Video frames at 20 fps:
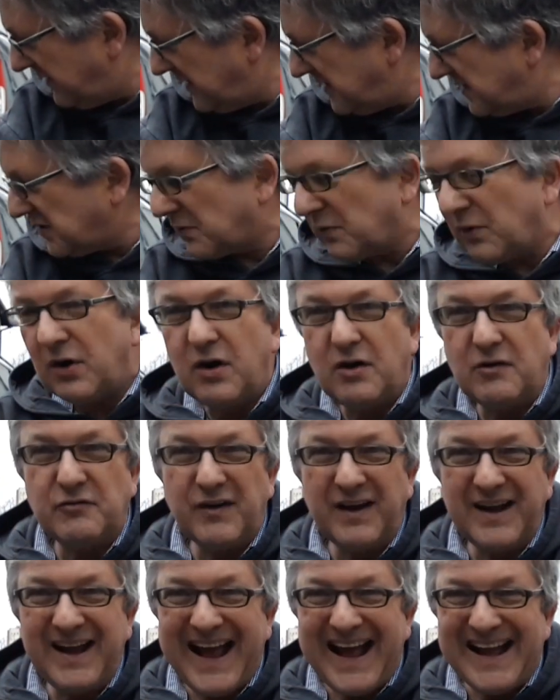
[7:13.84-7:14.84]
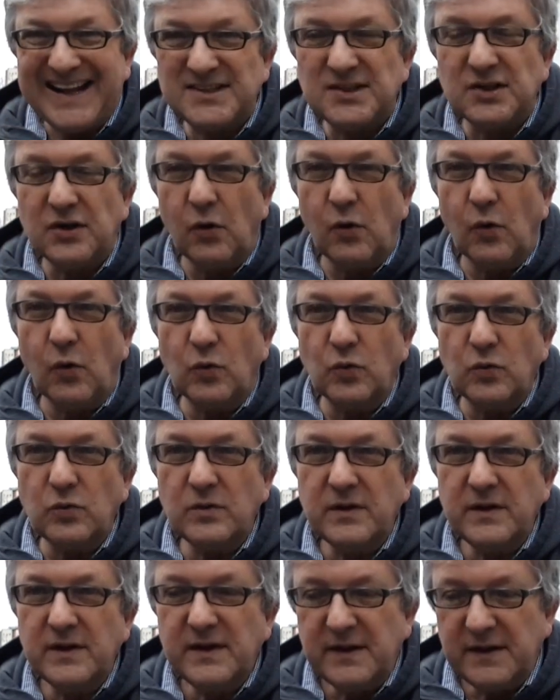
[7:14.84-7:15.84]
this guava at all,
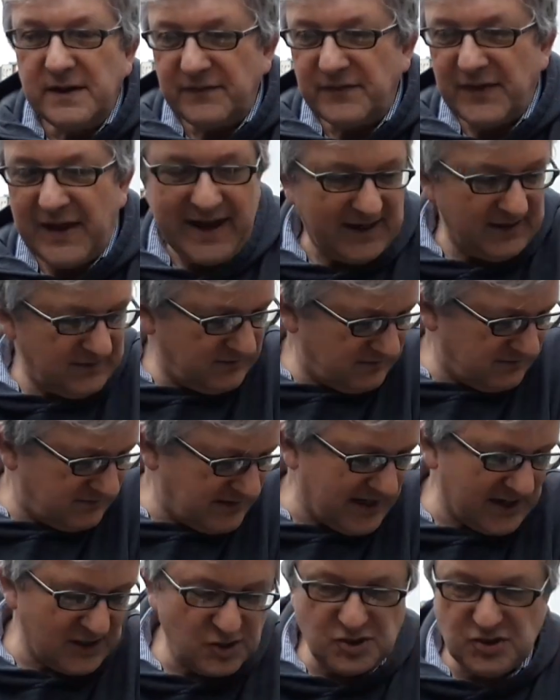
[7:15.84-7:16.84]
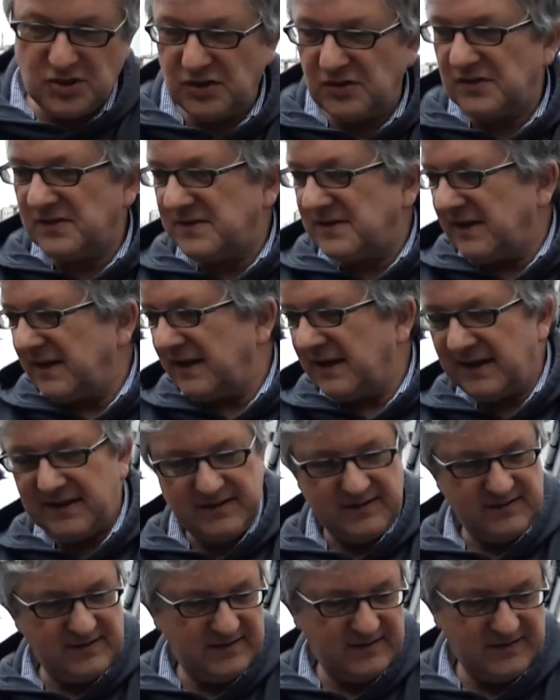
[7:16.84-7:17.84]
that should
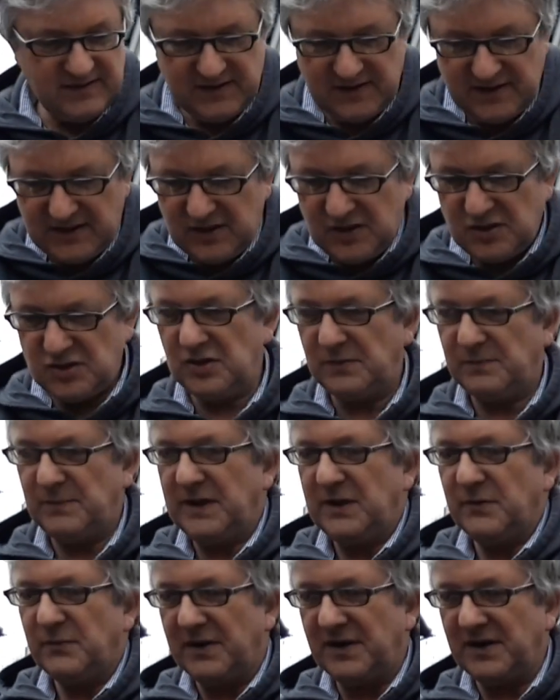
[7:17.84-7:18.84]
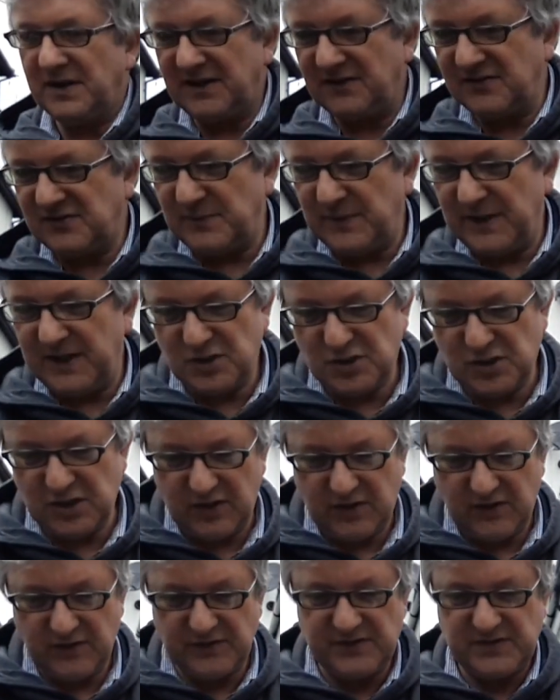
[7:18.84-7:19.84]
be the one that gives me a
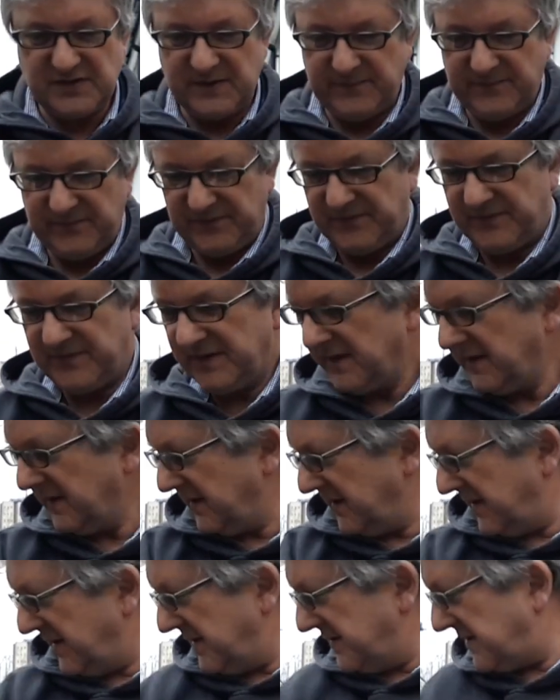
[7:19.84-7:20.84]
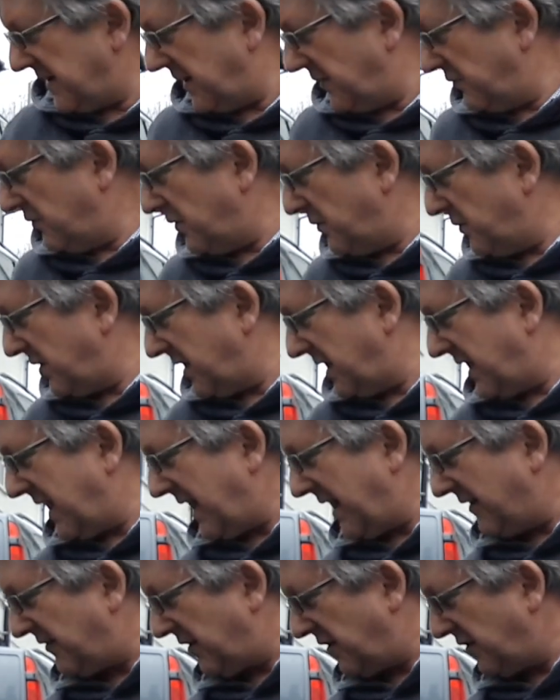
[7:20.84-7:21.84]
chance. So what we're going to
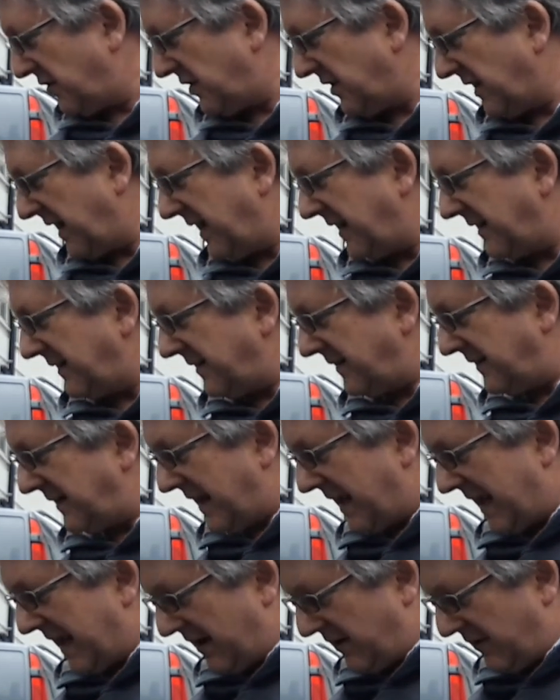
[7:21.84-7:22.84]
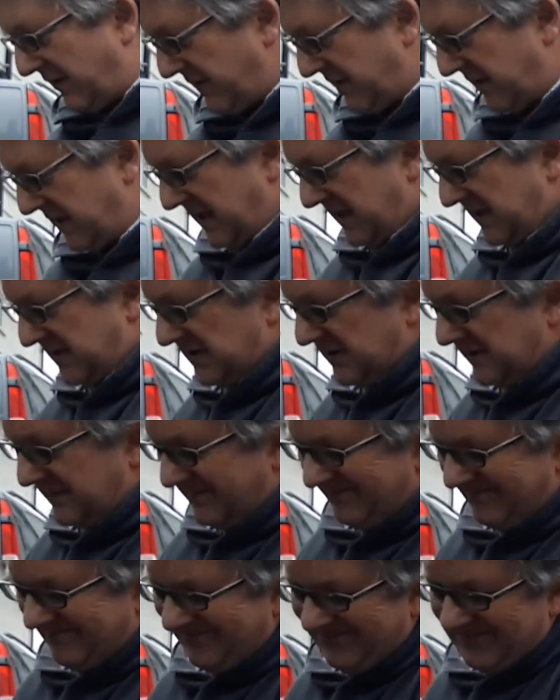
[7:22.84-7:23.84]
have a look at now is,
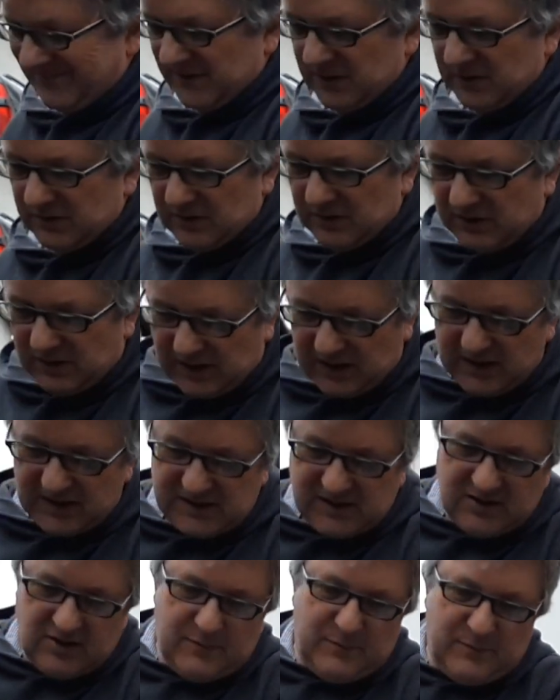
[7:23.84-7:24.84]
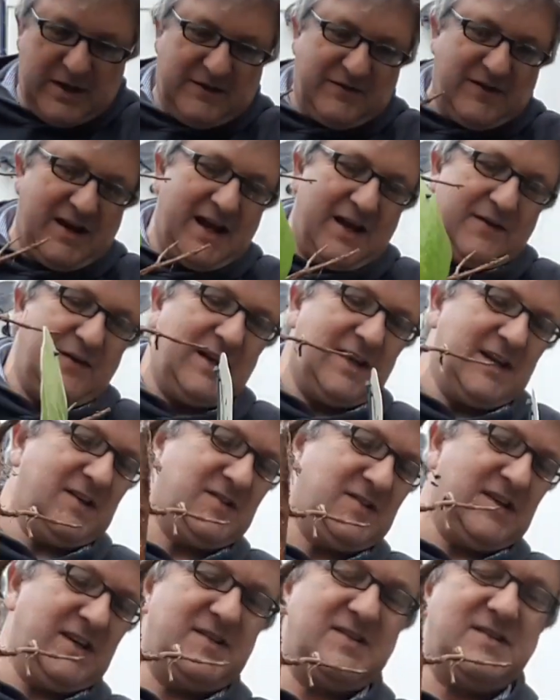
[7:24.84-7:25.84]
oh, I can't believe how heavy
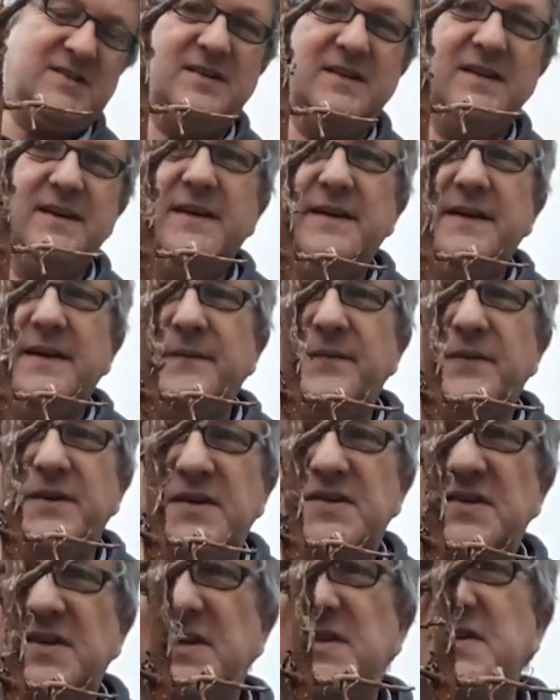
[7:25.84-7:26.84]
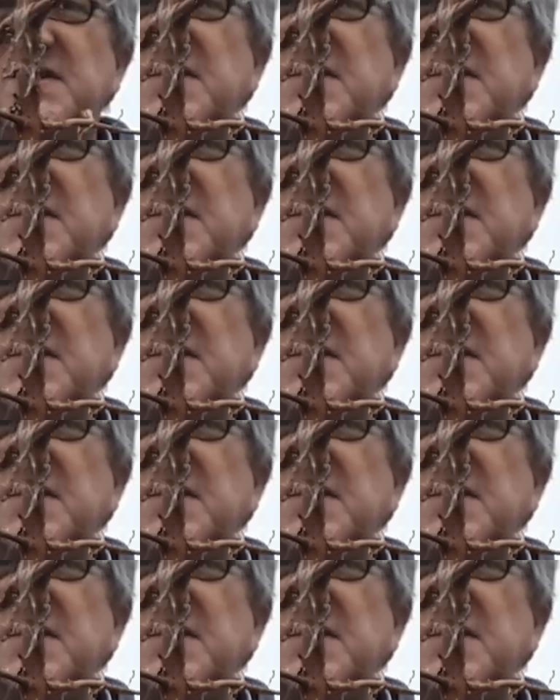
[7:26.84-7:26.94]
this is. This is